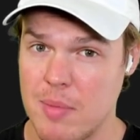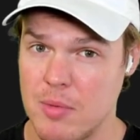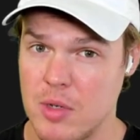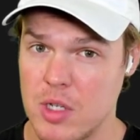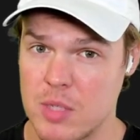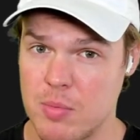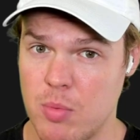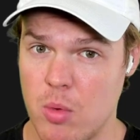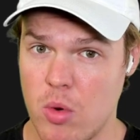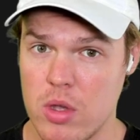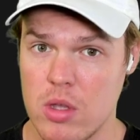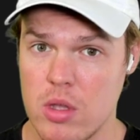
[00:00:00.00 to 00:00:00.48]
to this
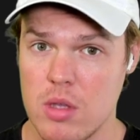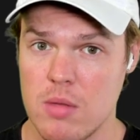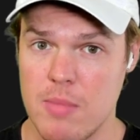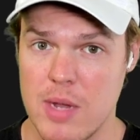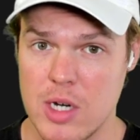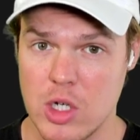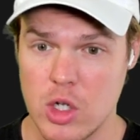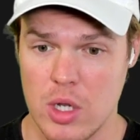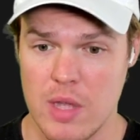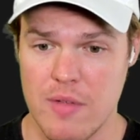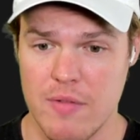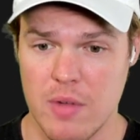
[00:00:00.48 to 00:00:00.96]
point, make
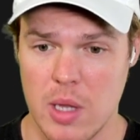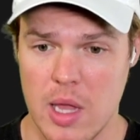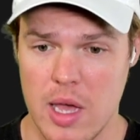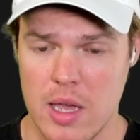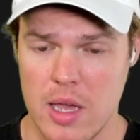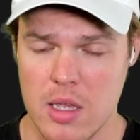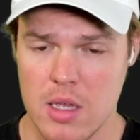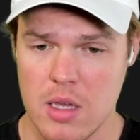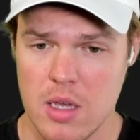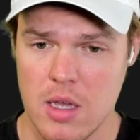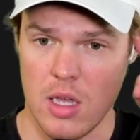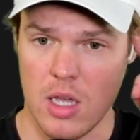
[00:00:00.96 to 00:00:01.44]
sure to leave a
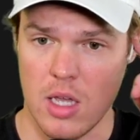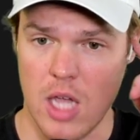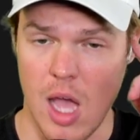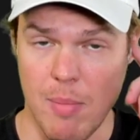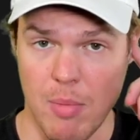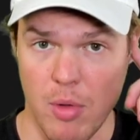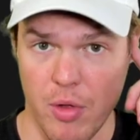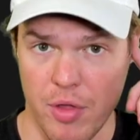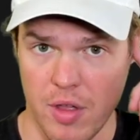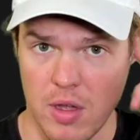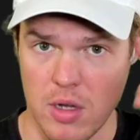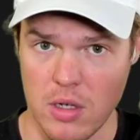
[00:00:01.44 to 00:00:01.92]
like.
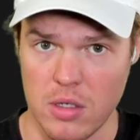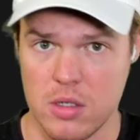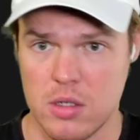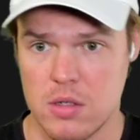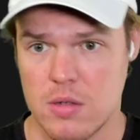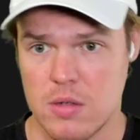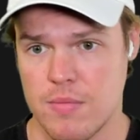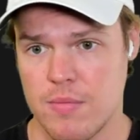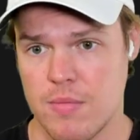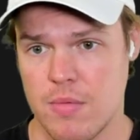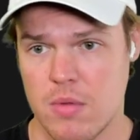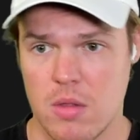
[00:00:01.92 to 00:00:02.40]
Couple things.
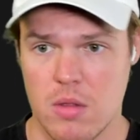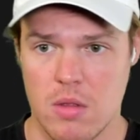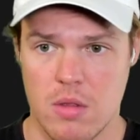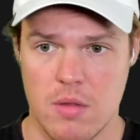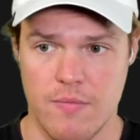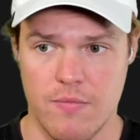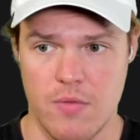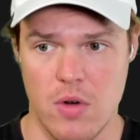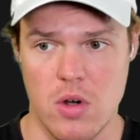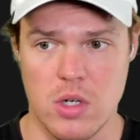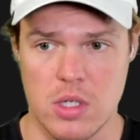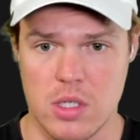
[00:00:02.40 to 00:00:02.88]

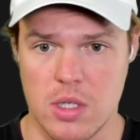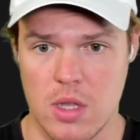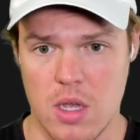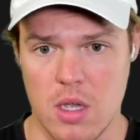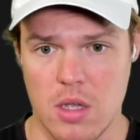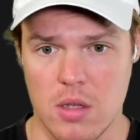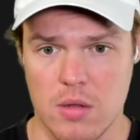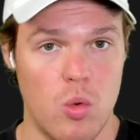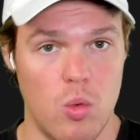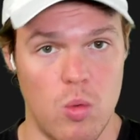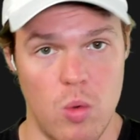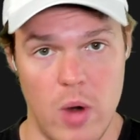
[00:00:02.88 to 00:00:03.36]
First
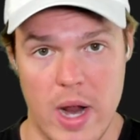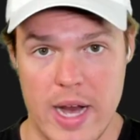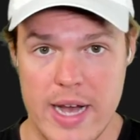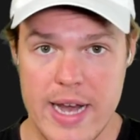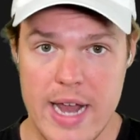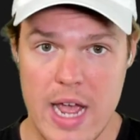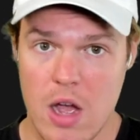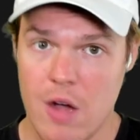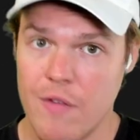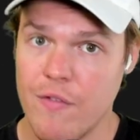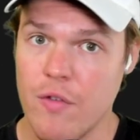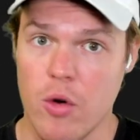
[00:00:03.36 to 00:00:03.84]
thing, right
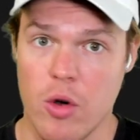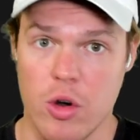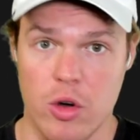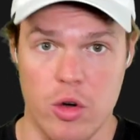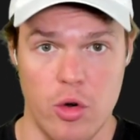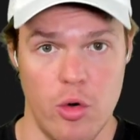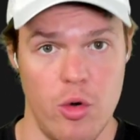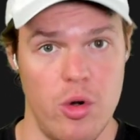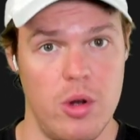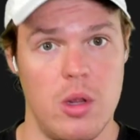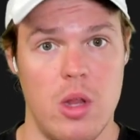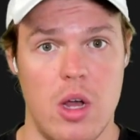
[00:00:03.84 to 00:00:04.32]
now for our
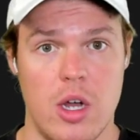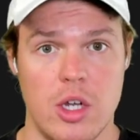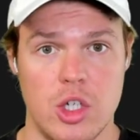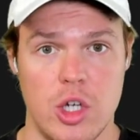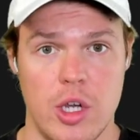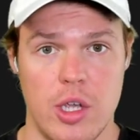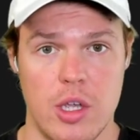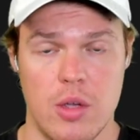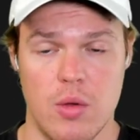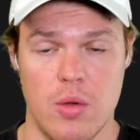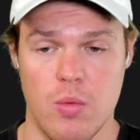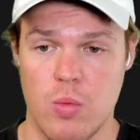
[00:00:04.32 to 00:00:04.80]
current
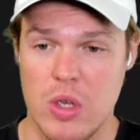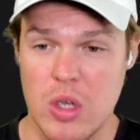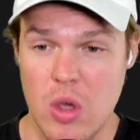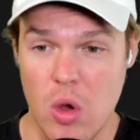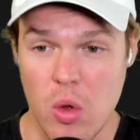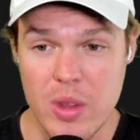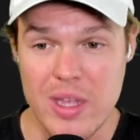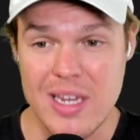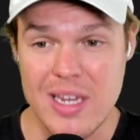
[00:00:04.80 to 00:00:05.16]
logic, we only